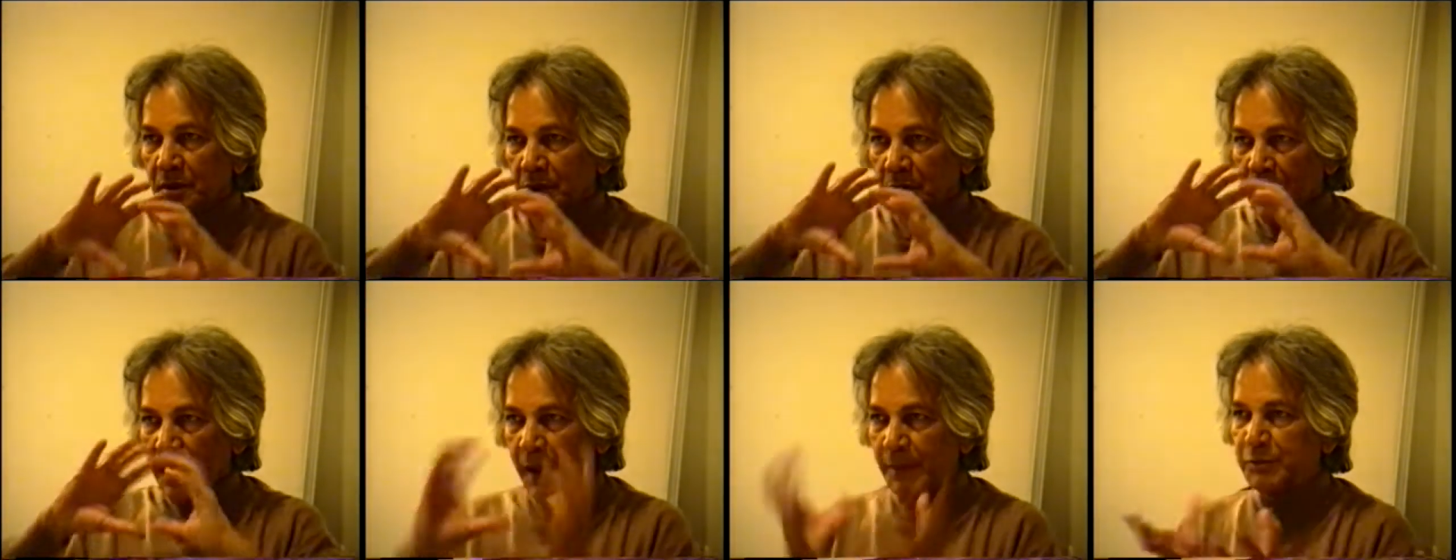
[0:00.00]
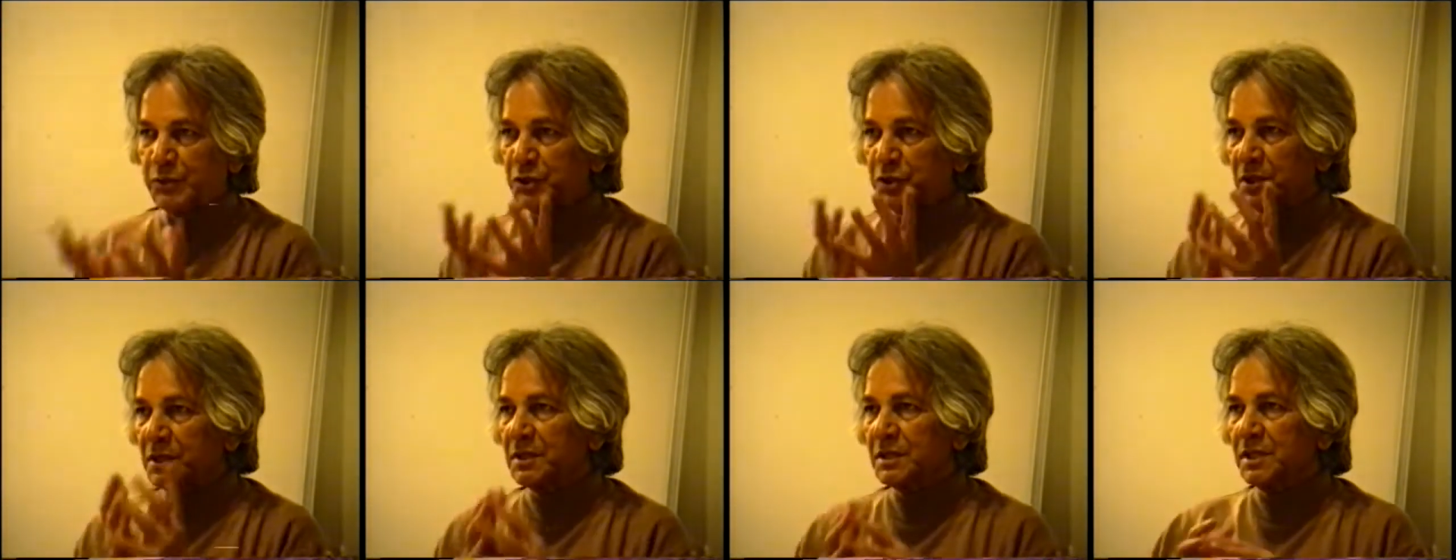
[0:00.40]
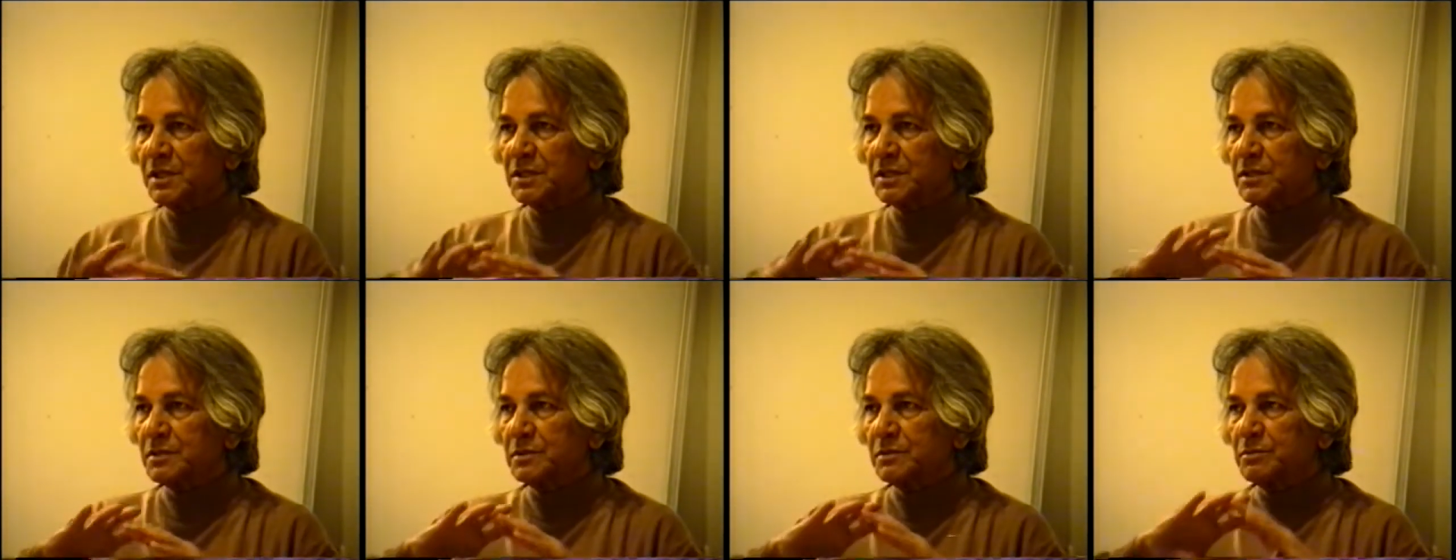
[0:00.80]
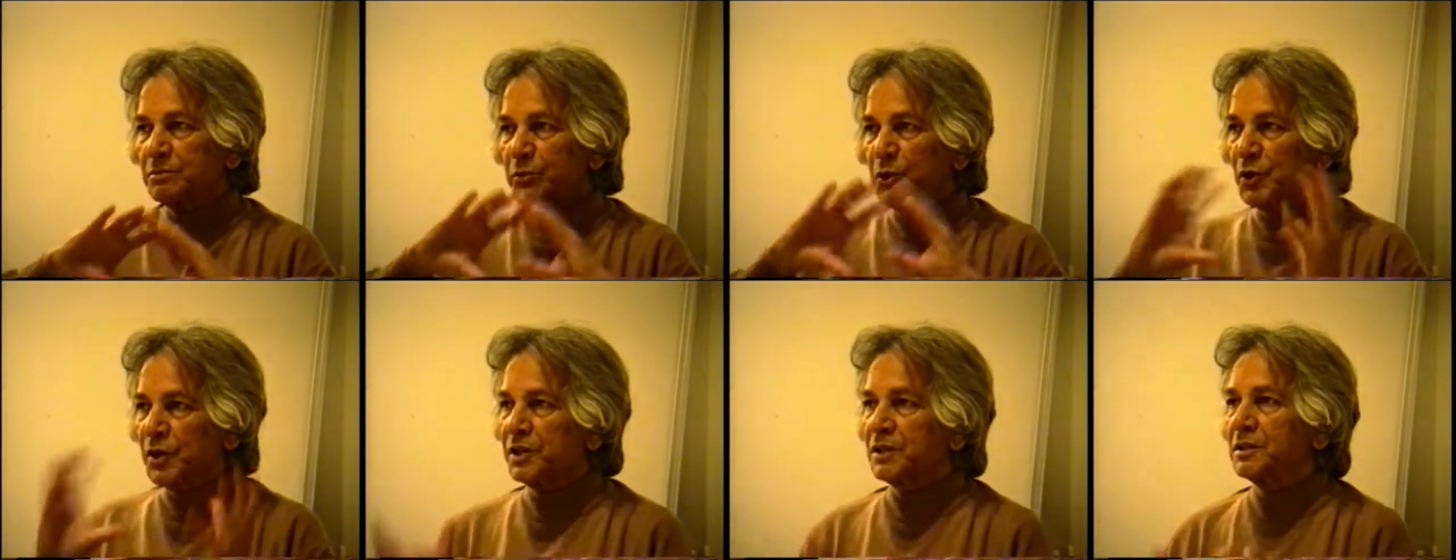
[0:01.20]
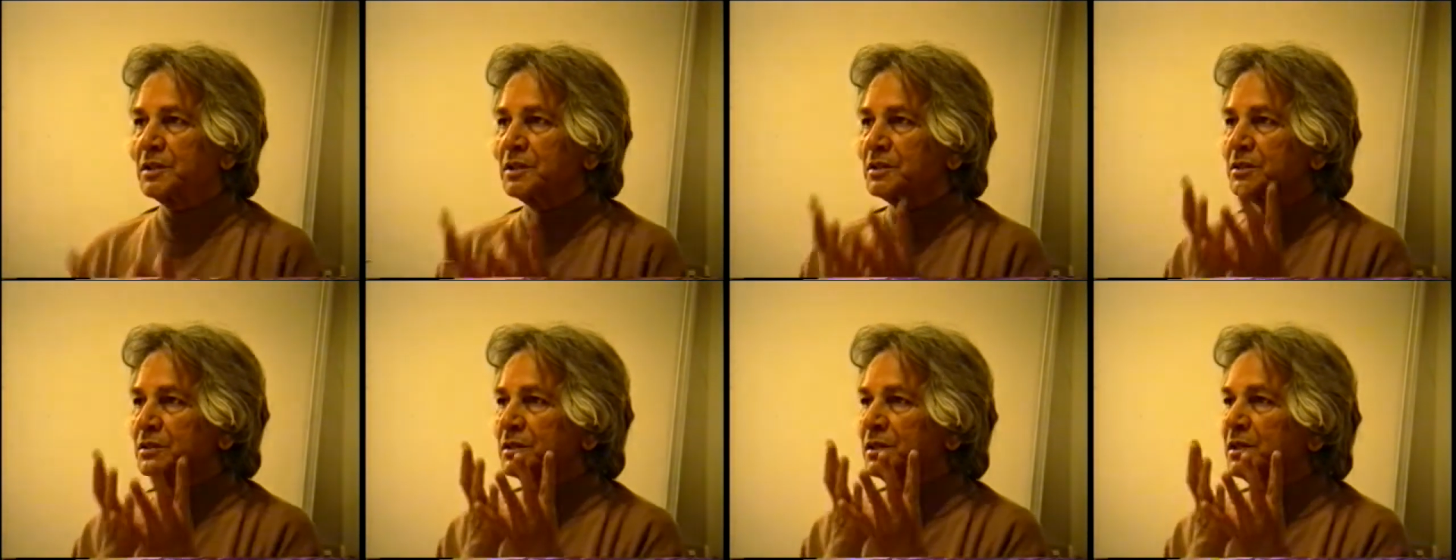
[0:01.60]
capture this, put it
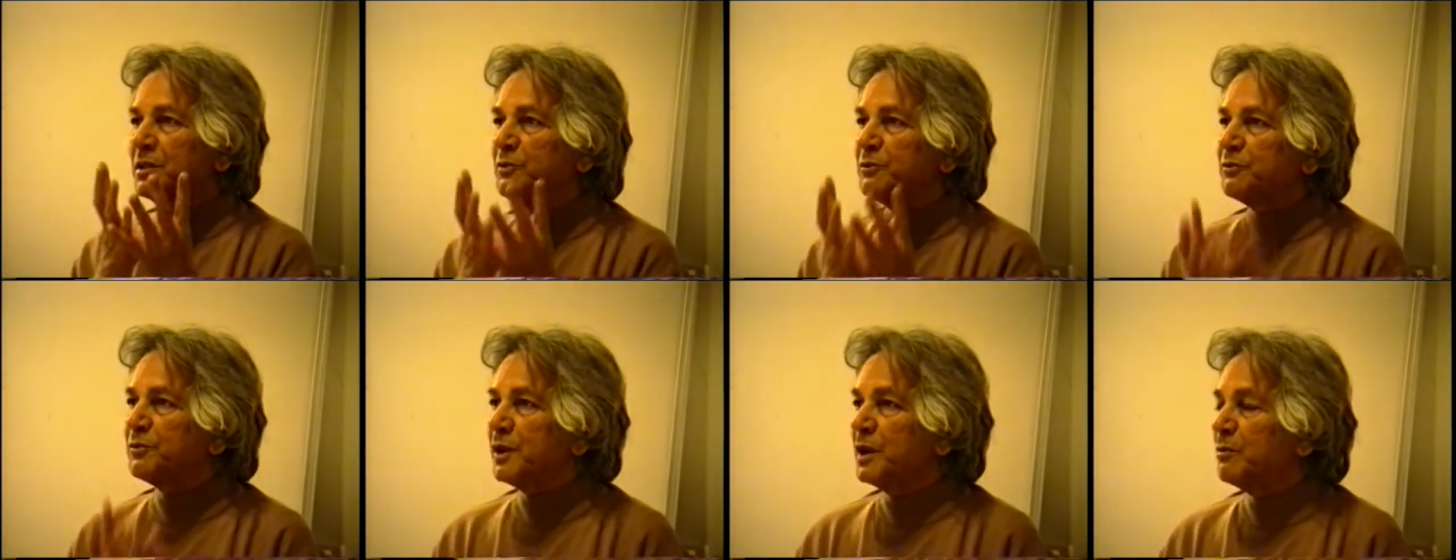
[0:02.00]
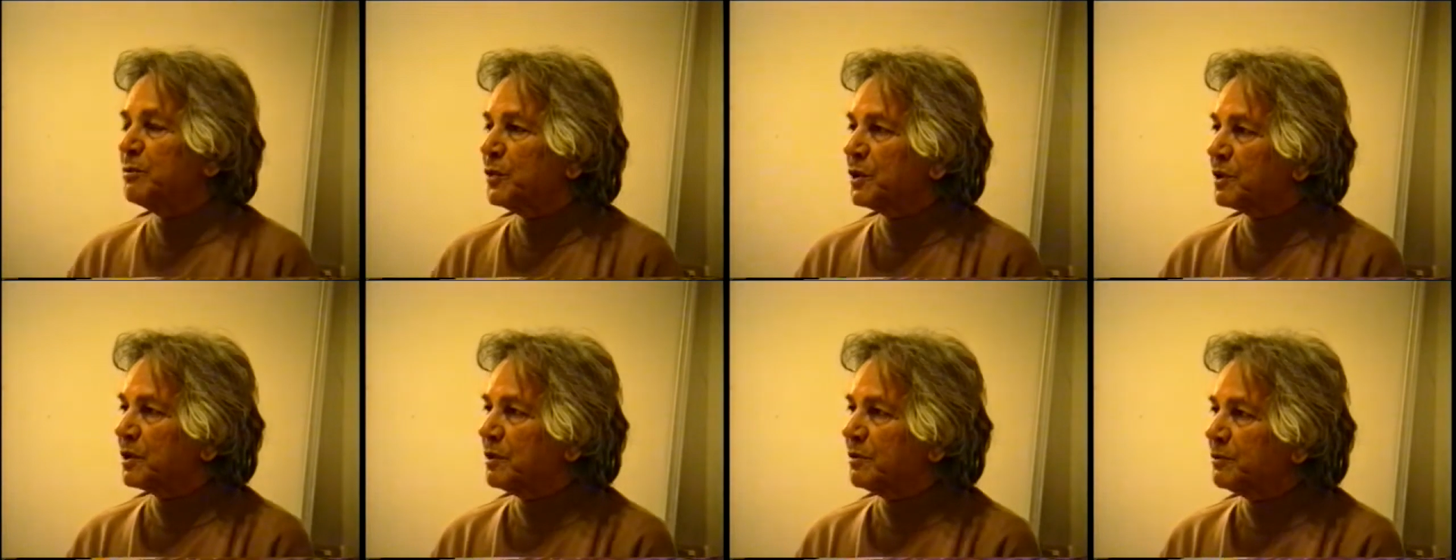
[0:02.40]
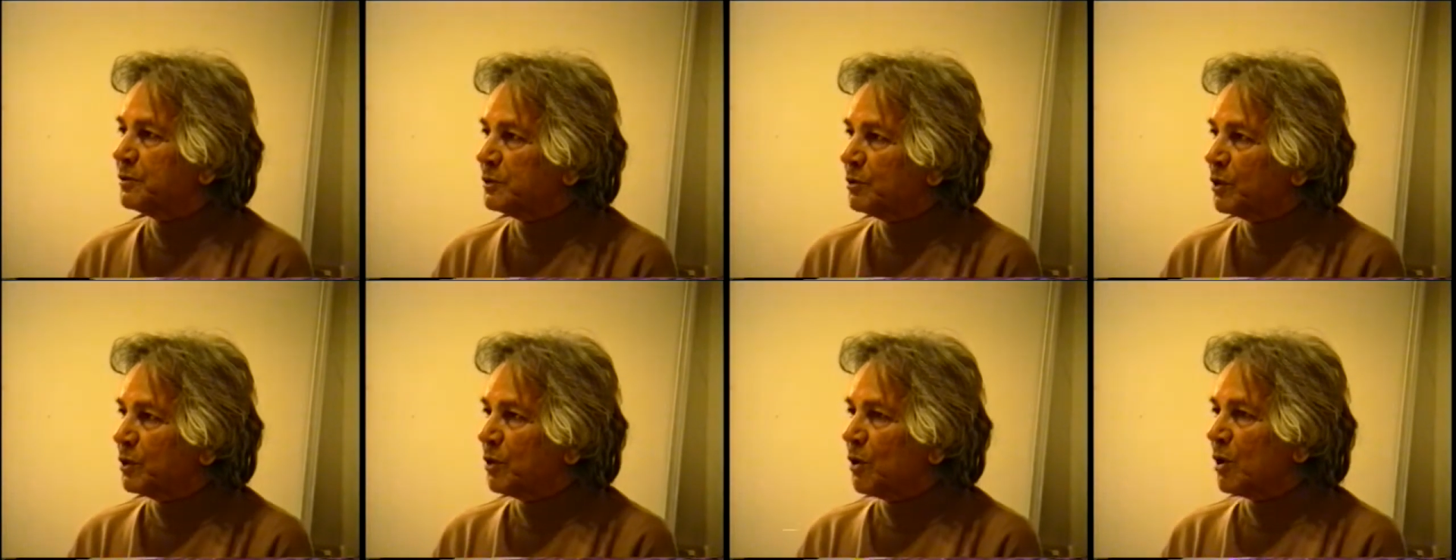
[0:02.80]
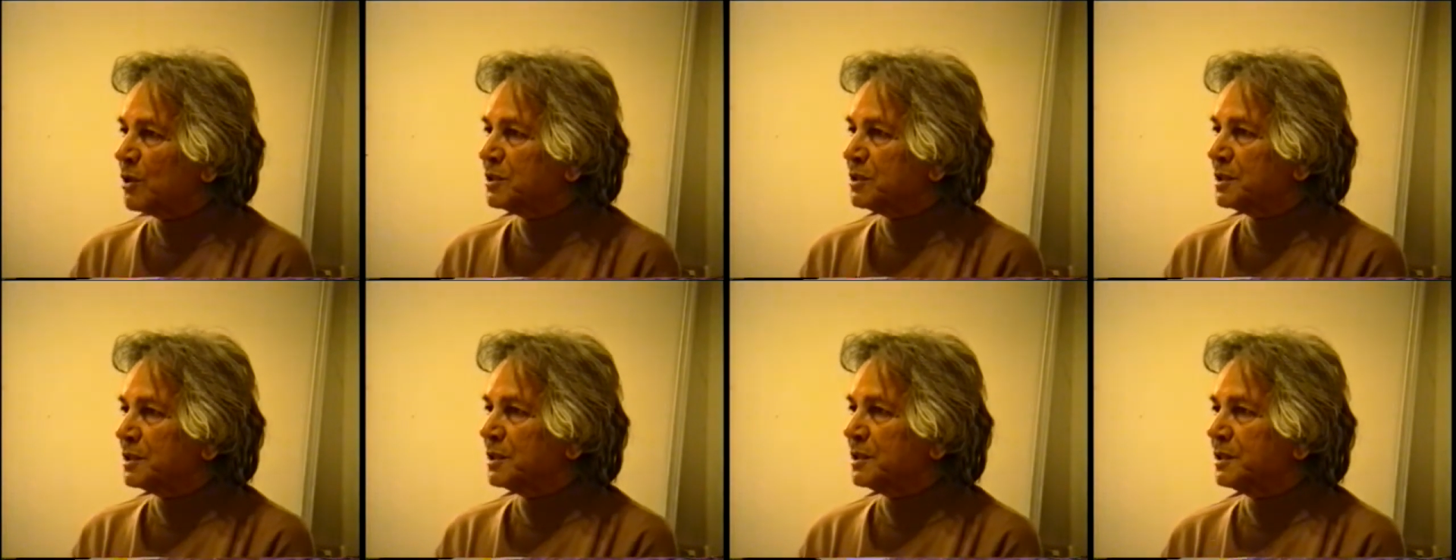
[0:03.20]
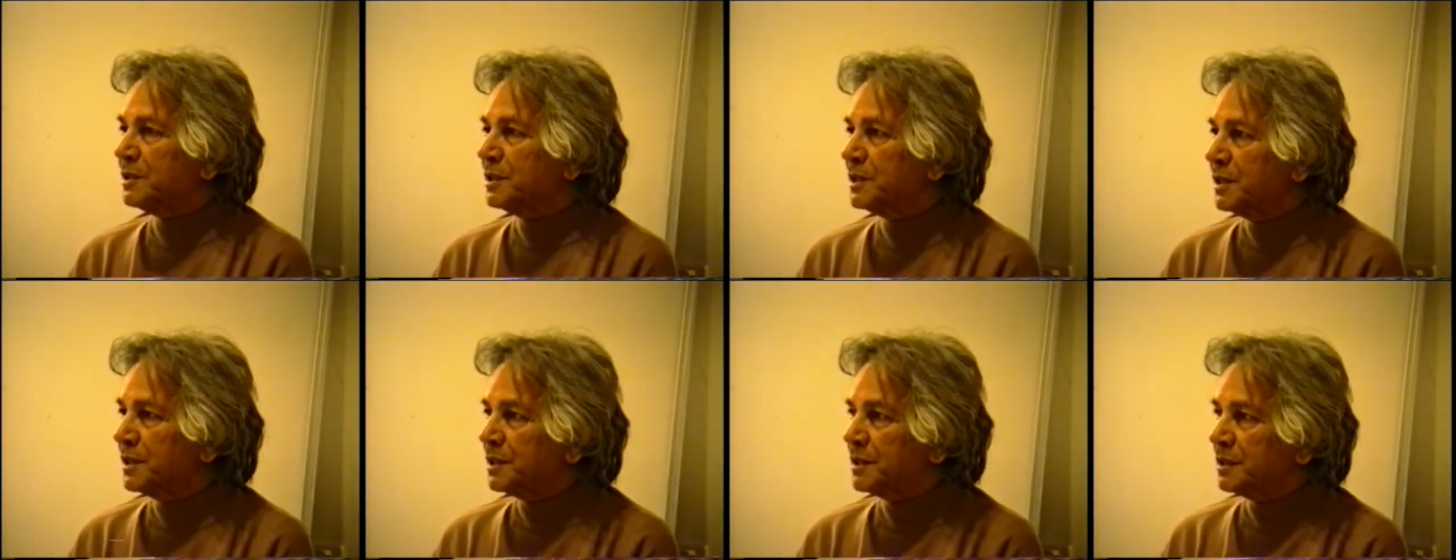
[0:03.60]
this in the framework of your logical
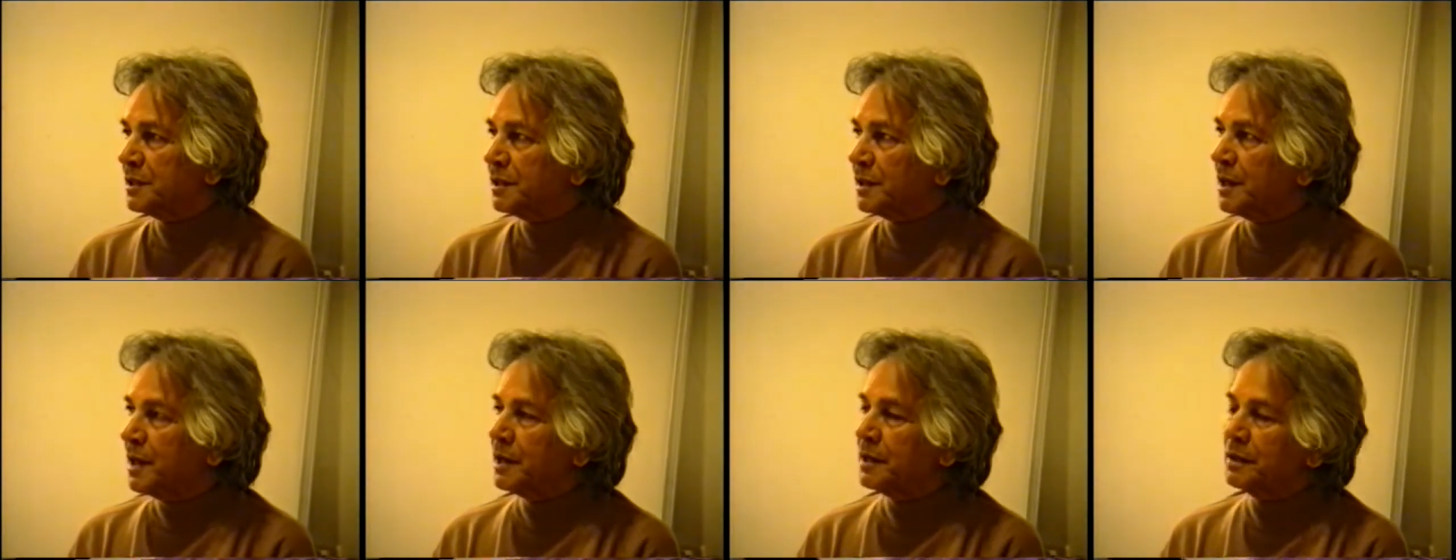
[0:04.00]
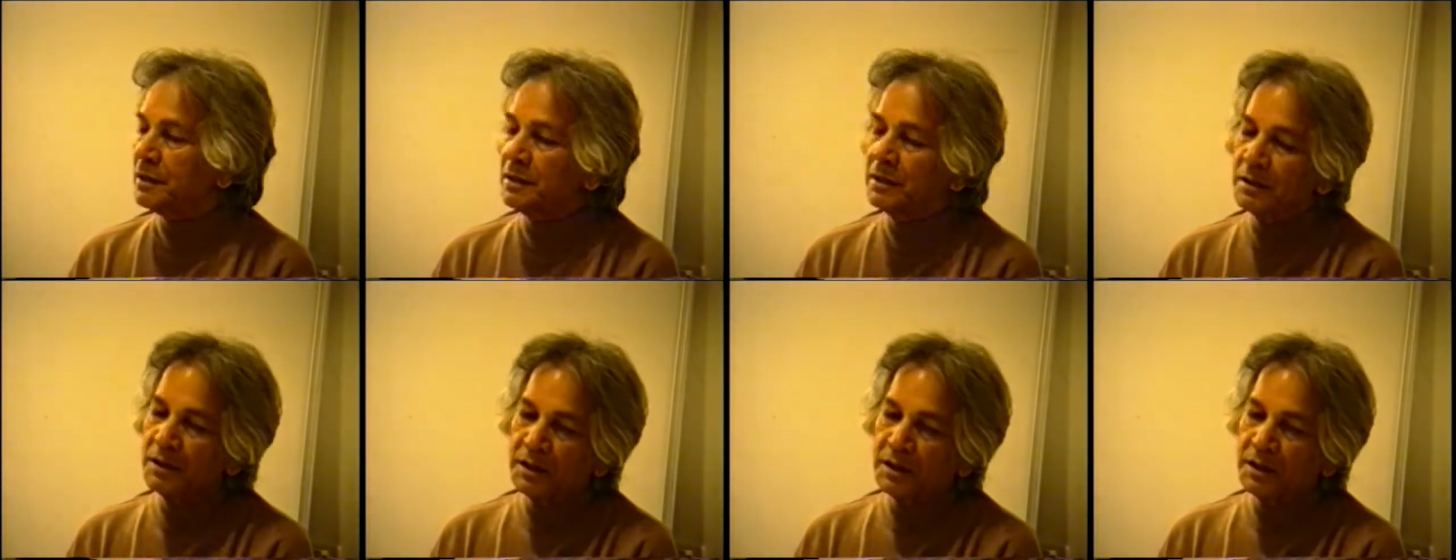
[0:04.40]
thinking and